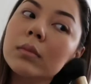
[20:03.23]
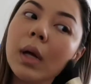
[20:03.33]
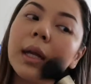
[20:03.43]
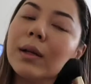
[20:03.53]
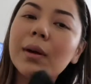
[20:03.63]

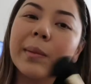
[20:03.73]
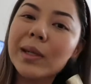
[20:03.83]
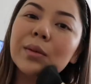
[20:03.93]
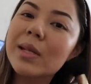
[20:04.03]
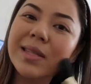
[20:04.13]
And I
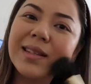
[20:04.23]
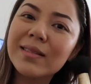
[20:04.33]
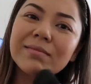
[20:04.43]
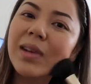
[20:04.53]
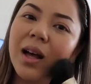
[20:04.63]
mean, it wasn't
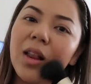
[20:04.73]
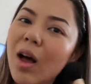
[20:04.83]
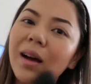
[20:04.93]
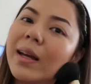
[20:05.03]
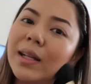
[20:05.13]
a
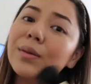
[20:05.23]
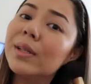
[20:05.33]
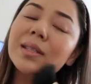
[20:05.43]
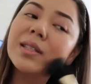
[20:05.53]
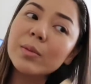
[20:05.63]
lot
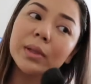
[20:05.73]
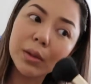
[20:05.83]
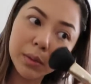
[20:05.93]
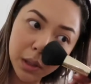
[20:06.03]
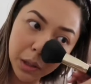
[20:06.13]
anyways to
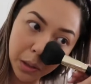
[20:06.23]
begin with,